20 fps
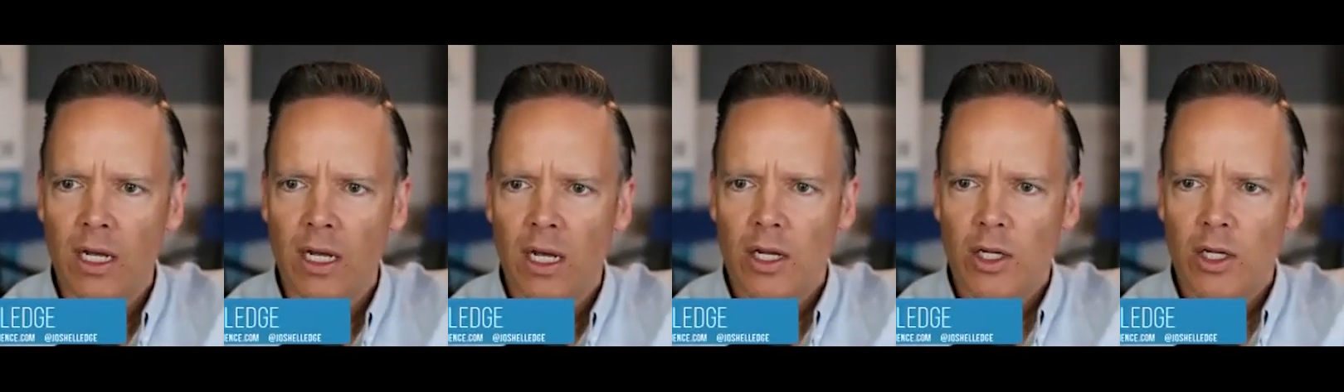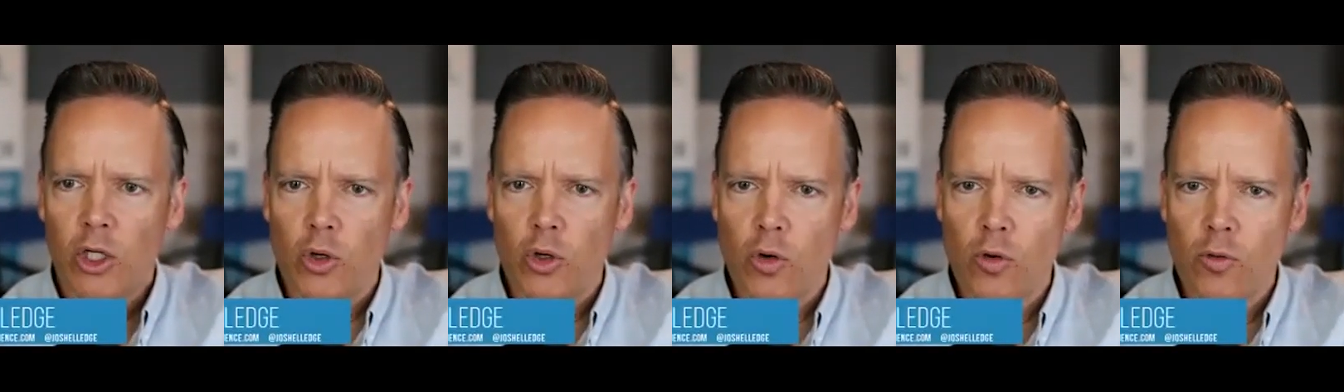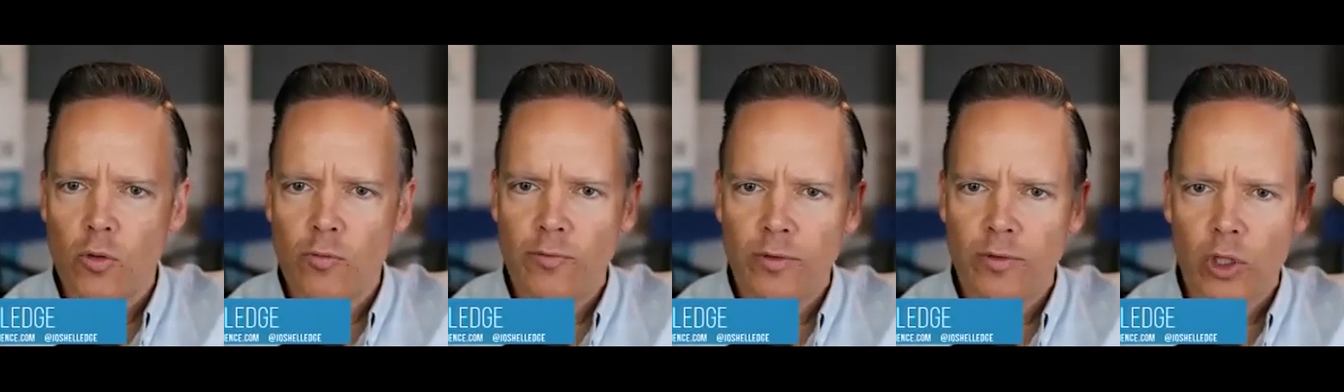you've
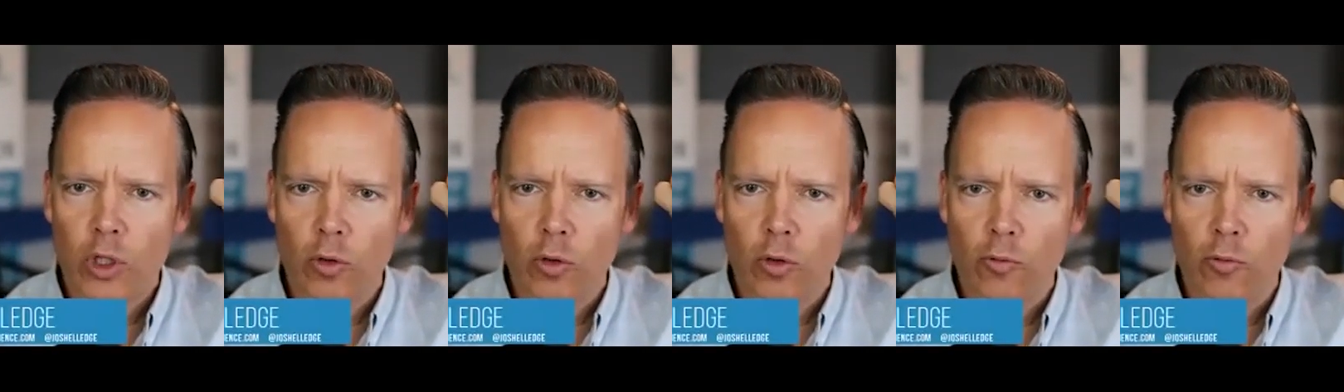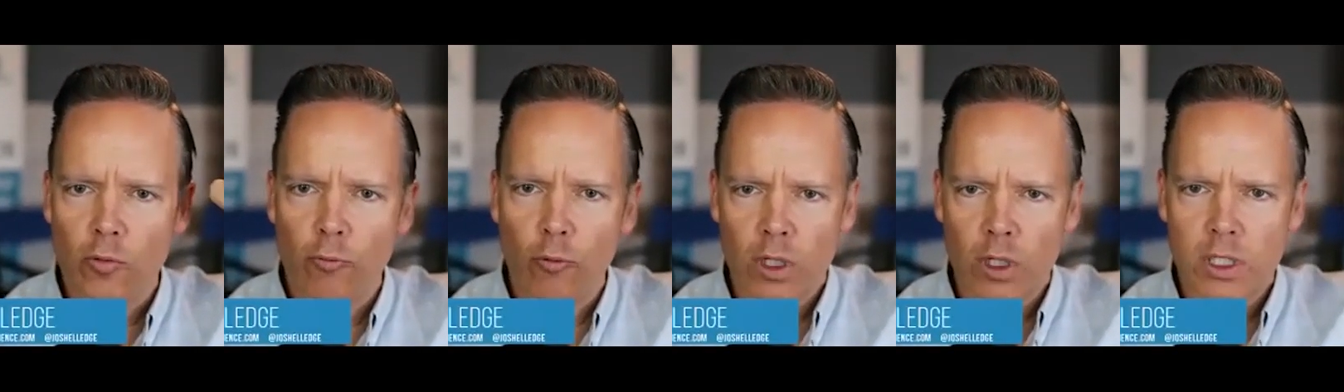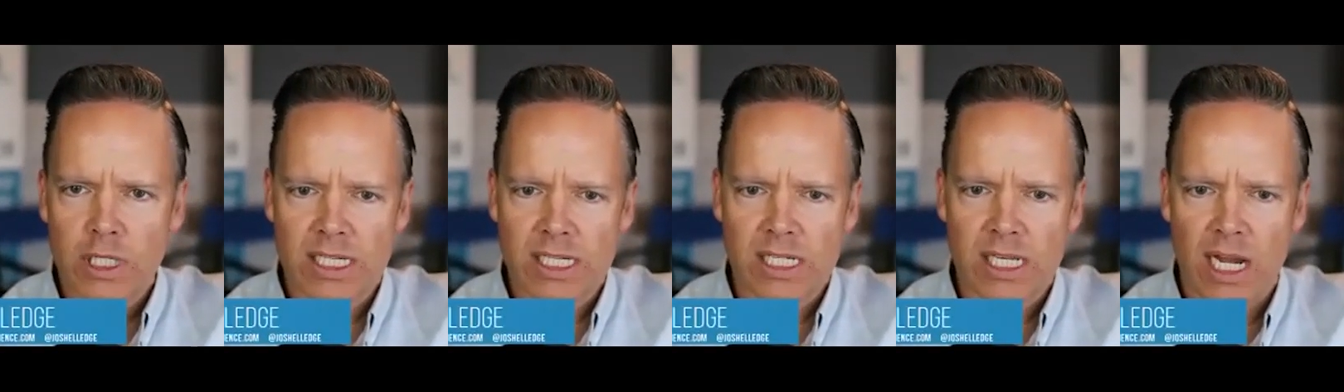you've worked
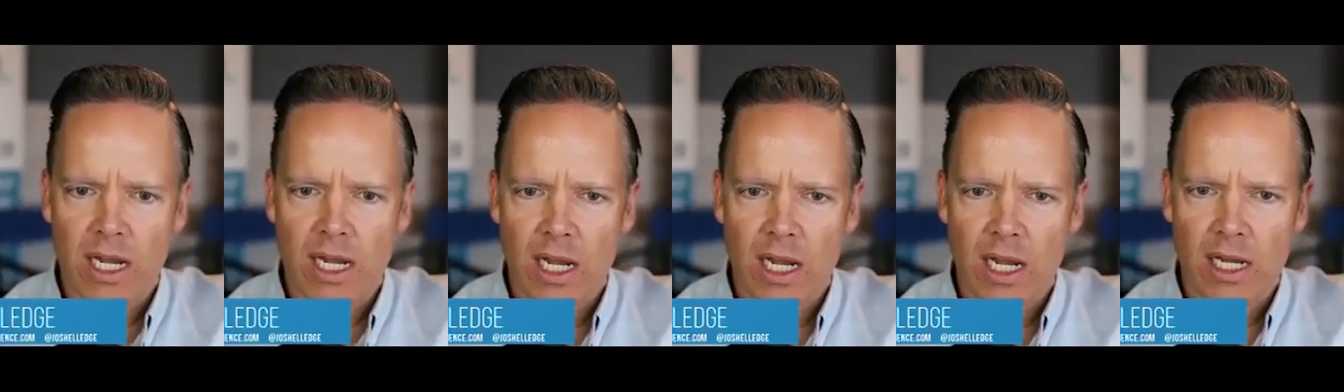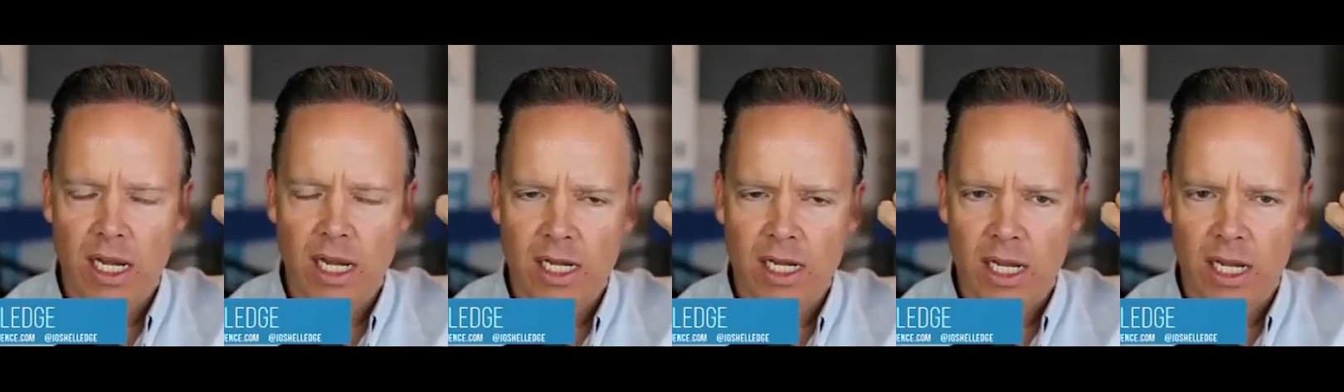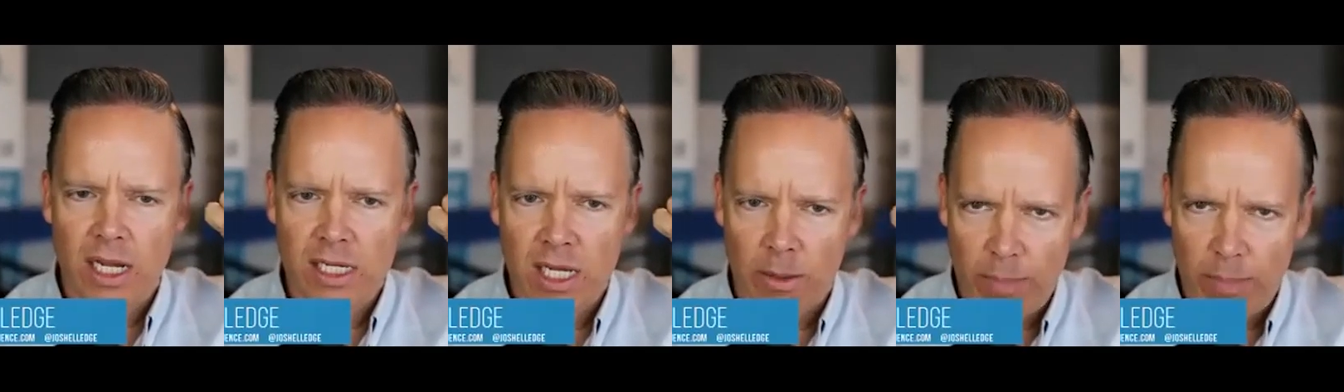as a as
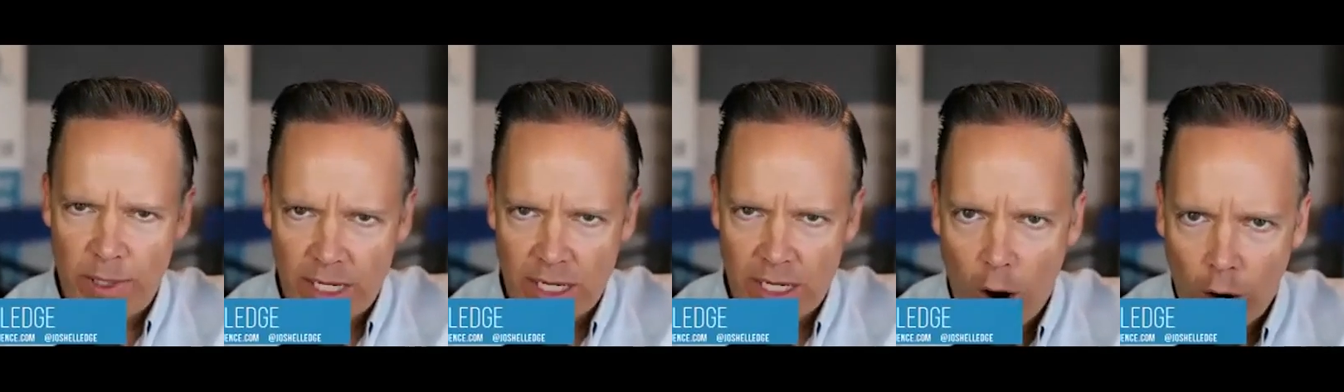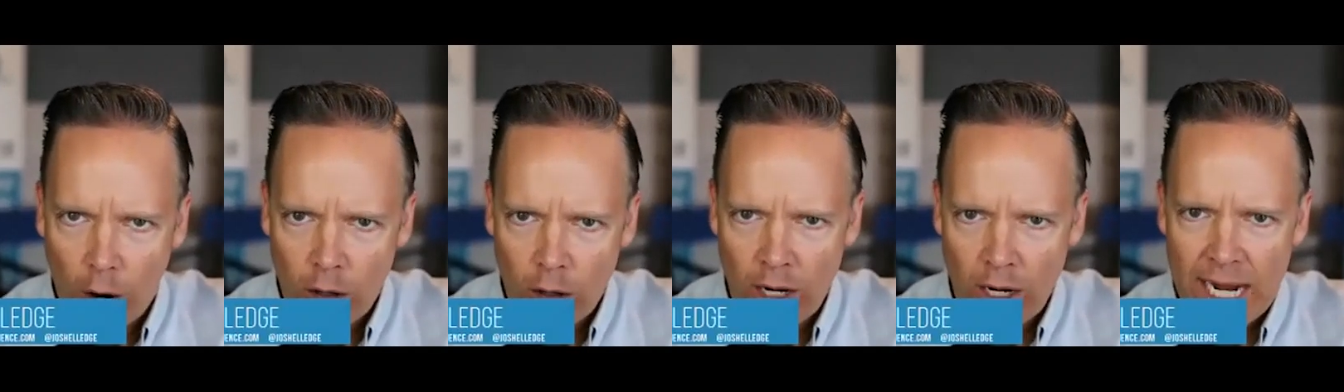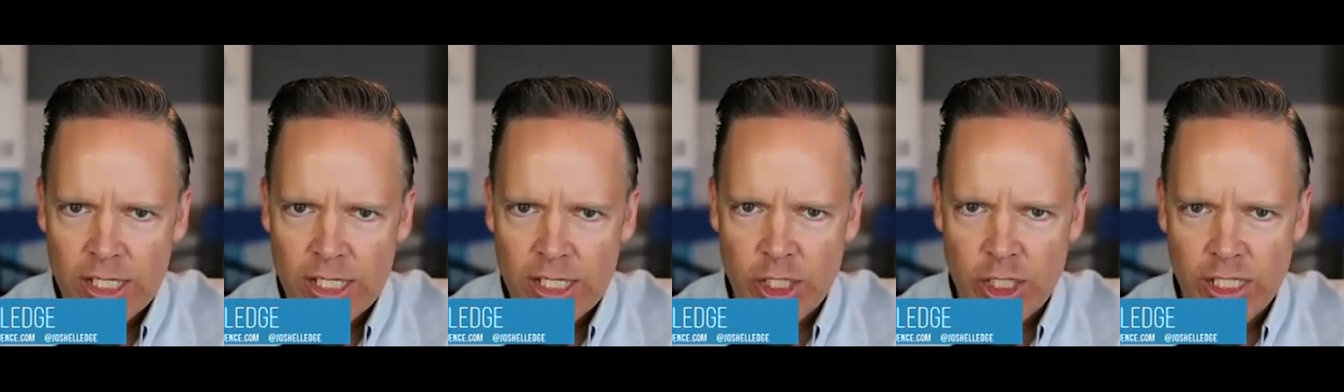a pr
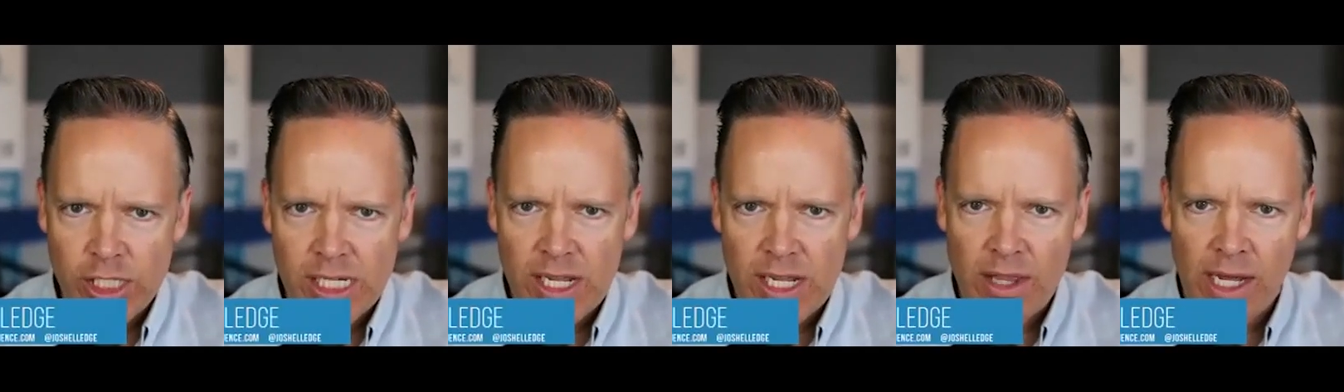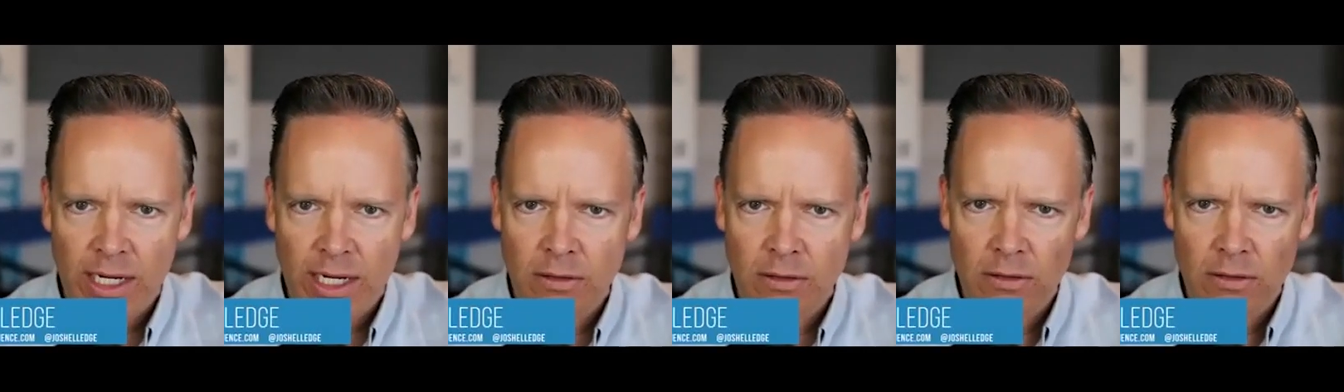agency then